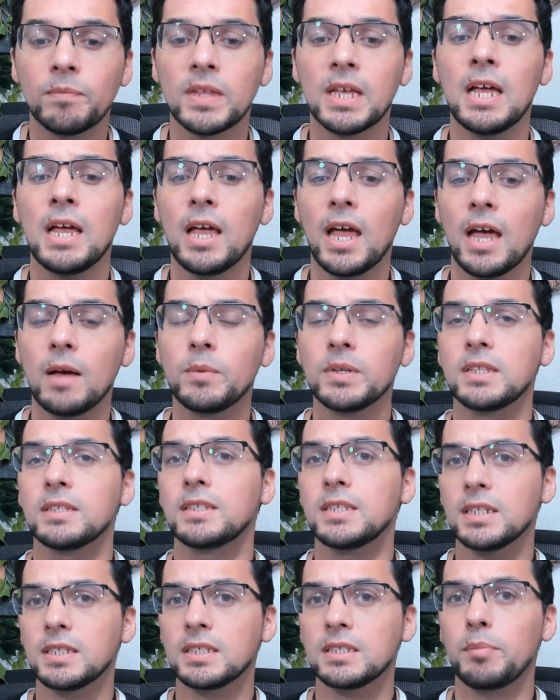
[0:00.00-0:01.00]
And with the
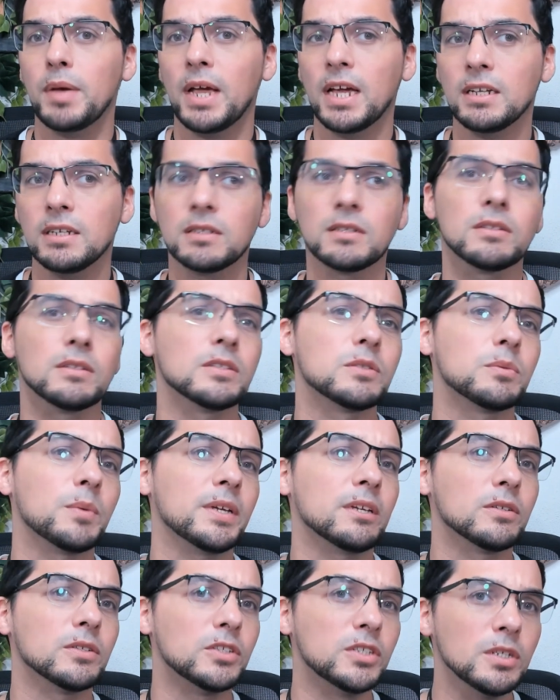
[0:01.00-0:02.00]
Six of Pentacles, what you're
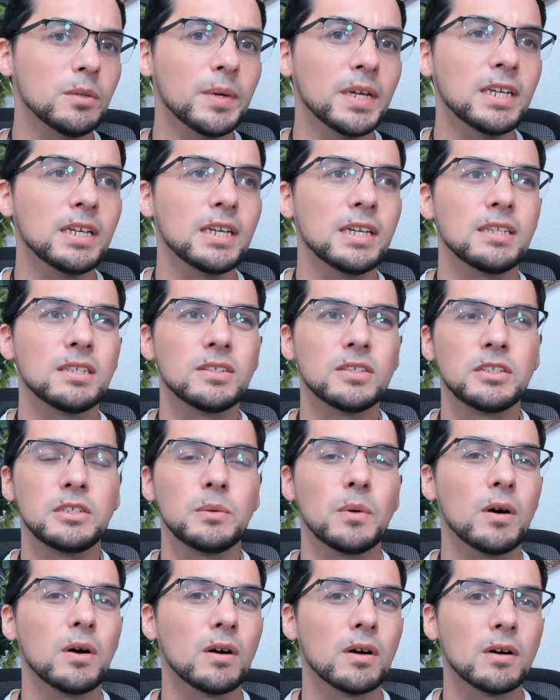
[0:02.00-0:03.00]
doing is you
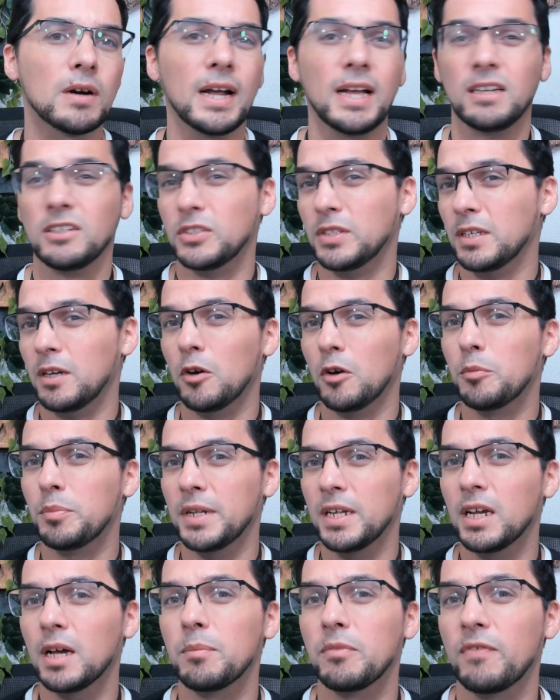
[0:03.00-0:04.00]
are actually opening
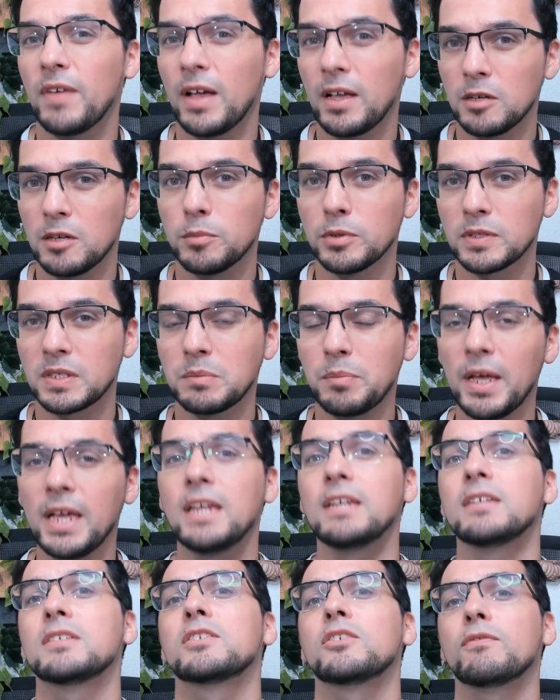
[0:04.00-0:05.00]
up valuable
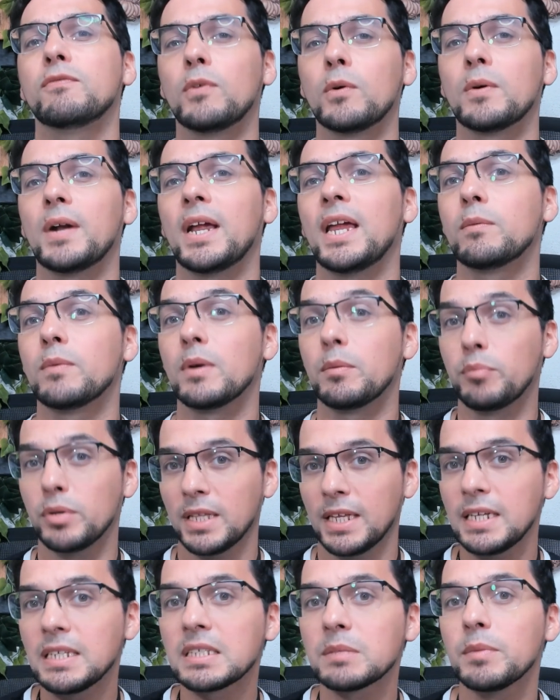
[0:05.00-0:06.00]
space for a
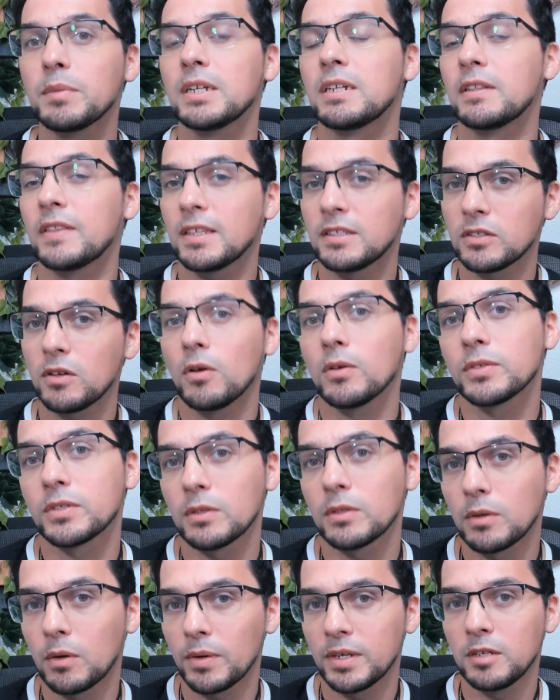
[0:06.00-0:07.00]
replacement that's also
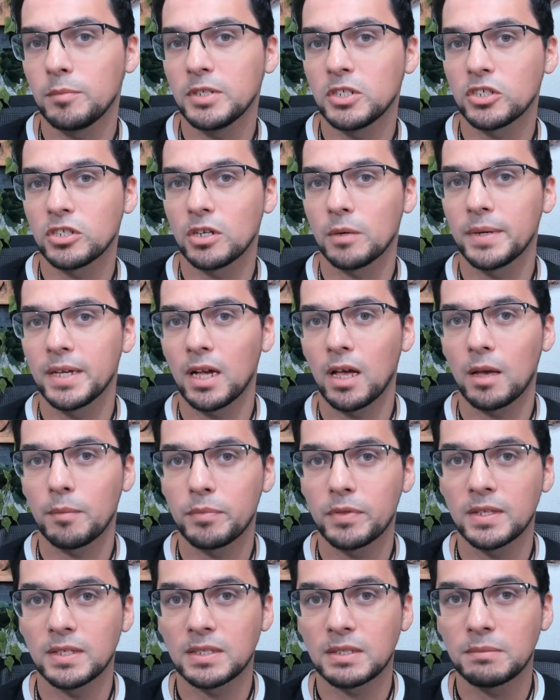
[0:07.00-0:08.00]
going to be showing up
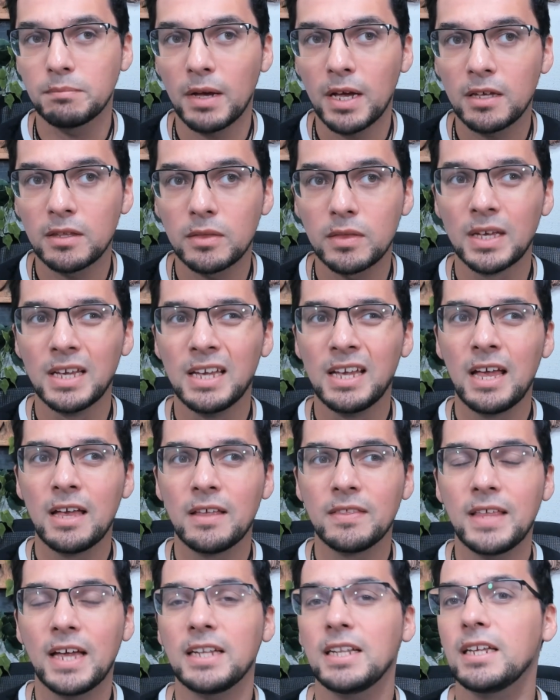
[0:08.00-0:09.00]
this month
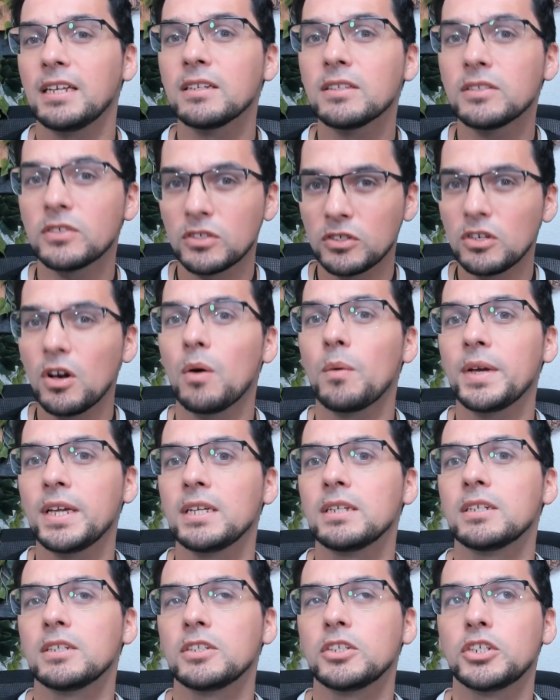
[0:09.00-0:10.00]
that is
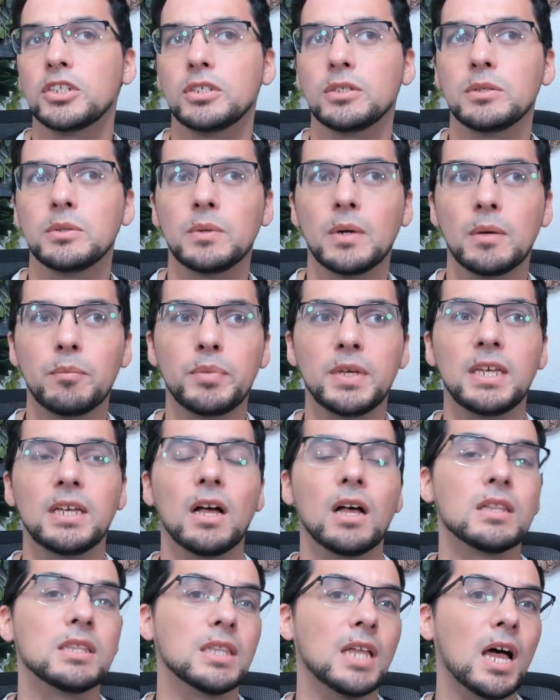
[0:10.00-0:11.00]
going to be a
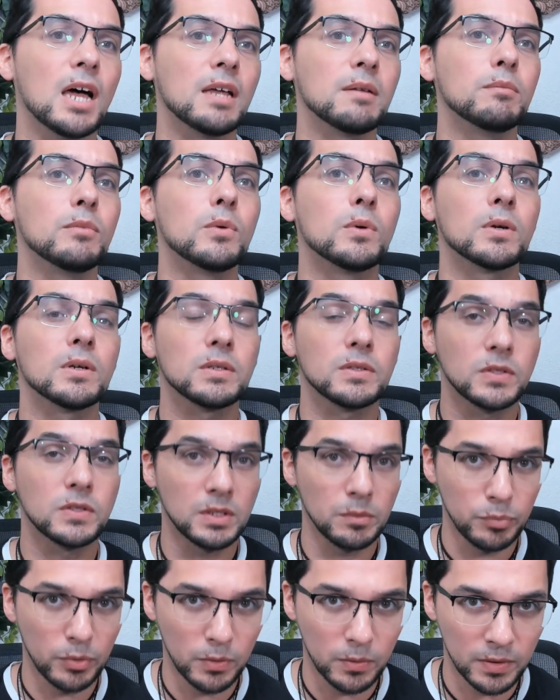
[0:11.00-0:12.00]
lot more
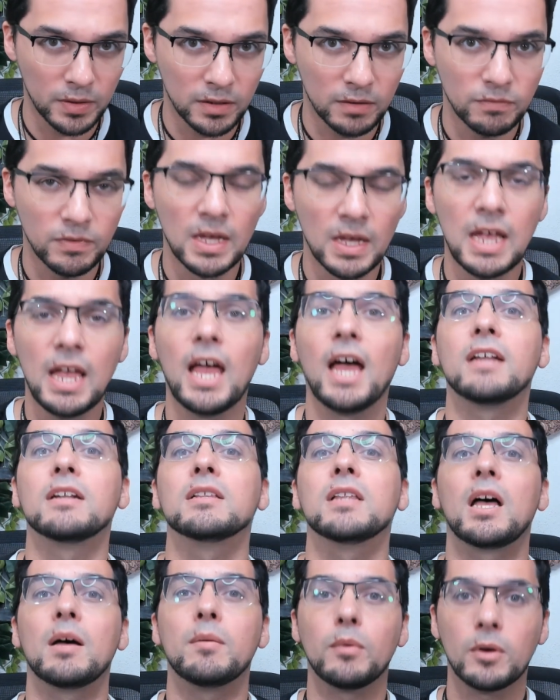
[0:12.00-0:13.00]
supportive and a
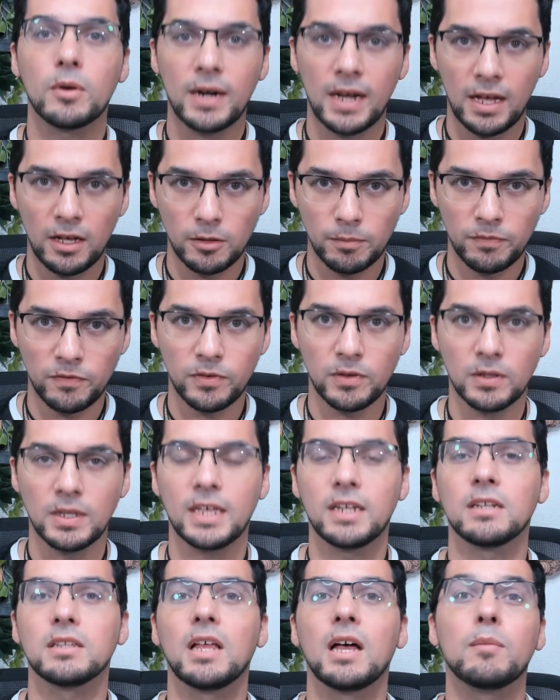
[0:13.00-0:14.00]
lot more helpful and a
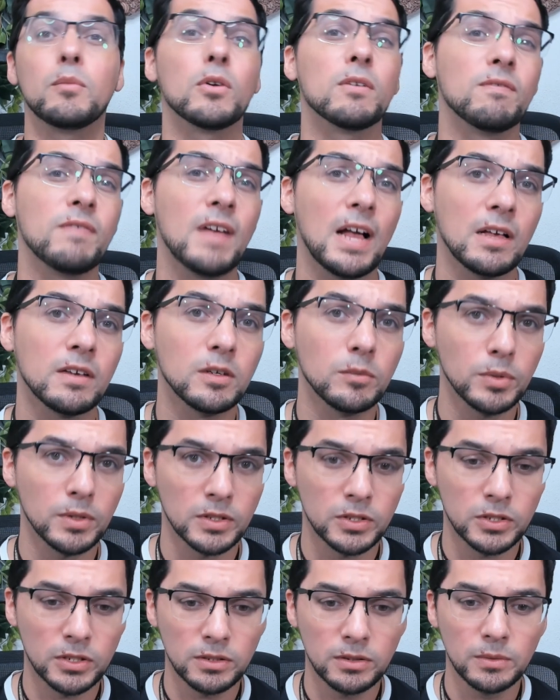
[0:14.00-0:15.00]
lot more valuable
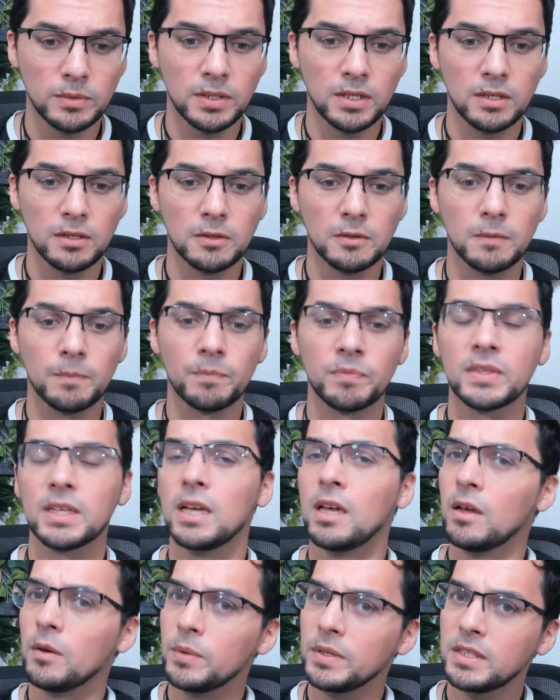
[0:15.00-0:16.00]
to you.
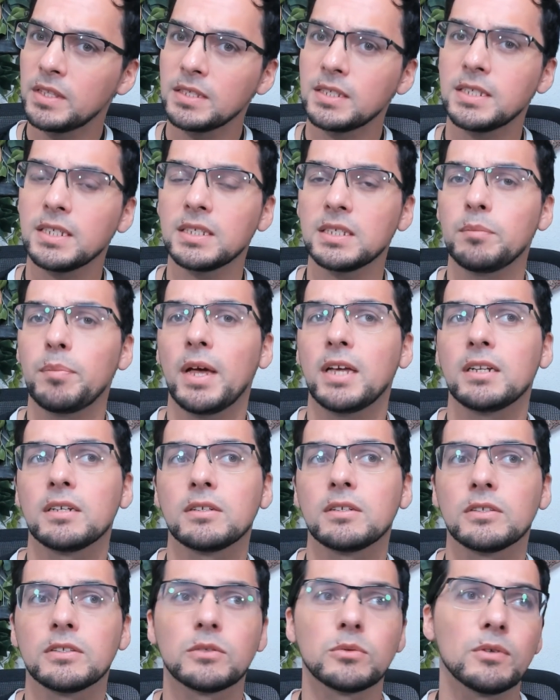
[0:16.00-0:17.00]
With the Six of
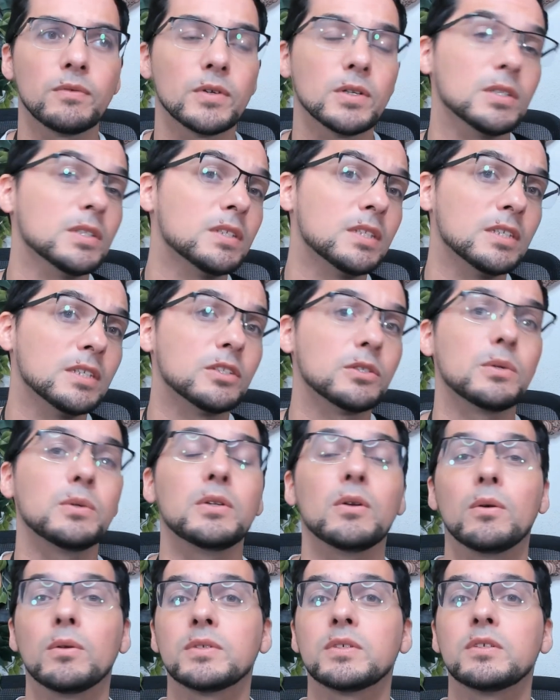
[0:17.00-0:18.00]
Pentacles reversed, this could
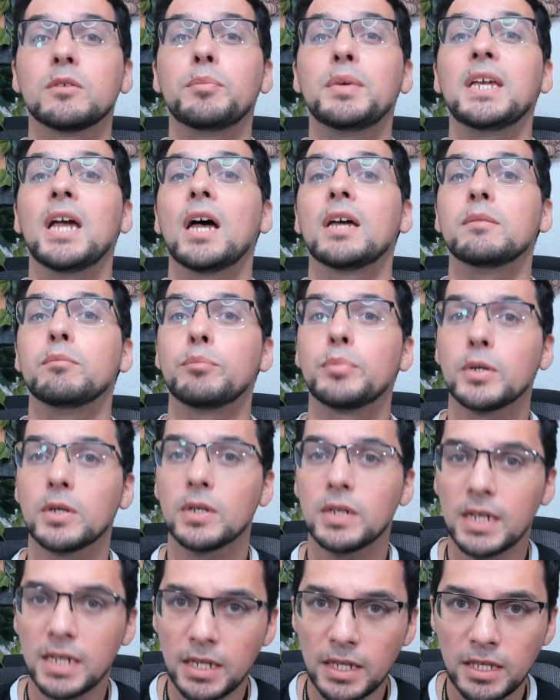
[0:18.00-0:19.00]
also be
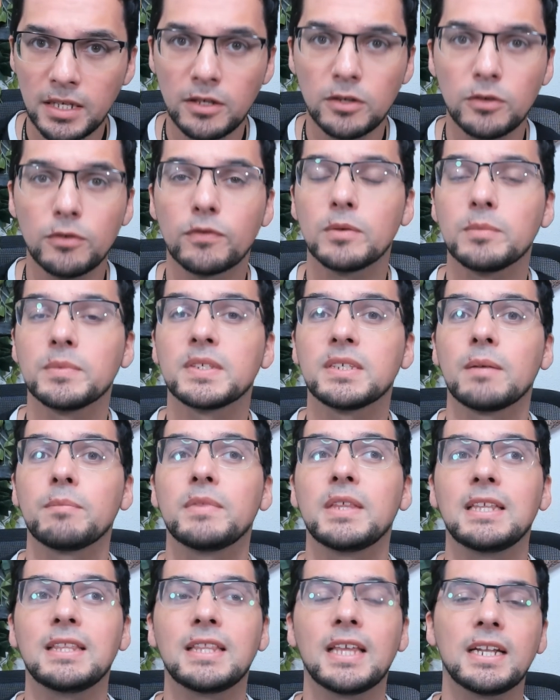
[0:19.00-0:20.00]
unburdening you from something
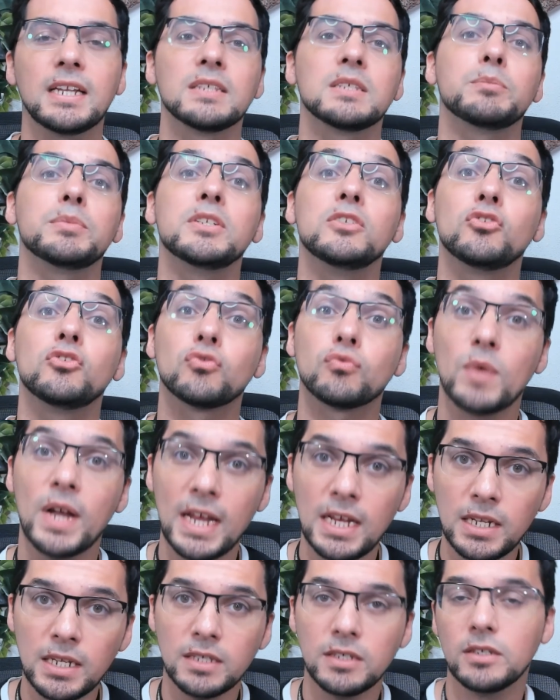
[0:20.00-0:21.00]
that has been
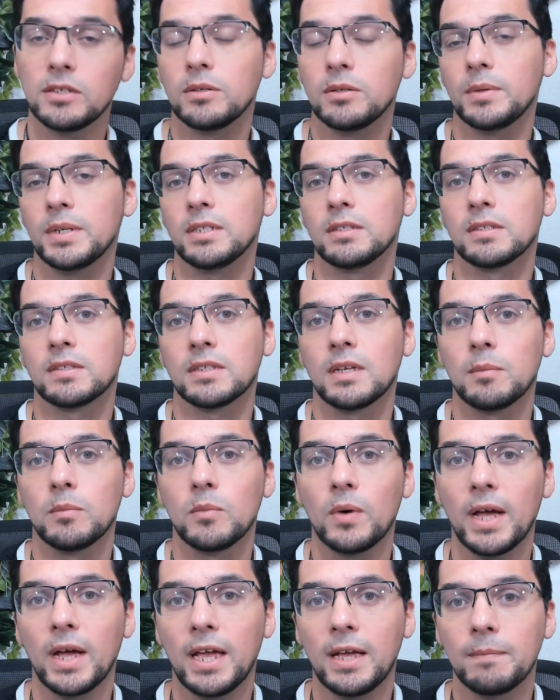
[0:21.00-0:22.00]
draining you in some
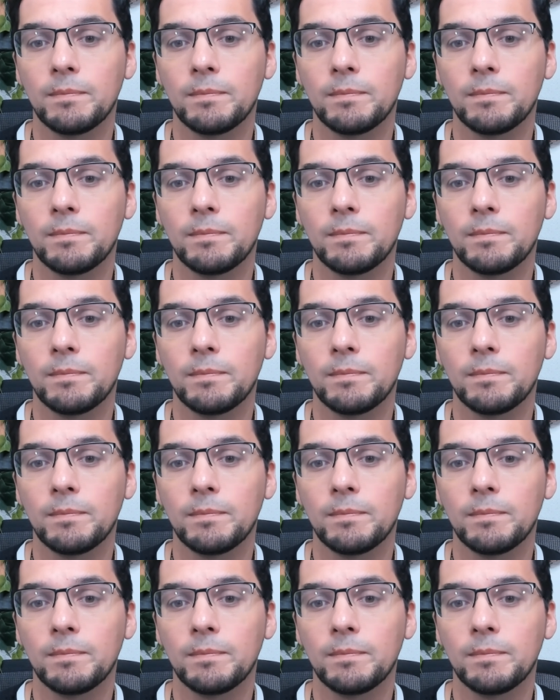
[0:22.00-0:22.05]
way.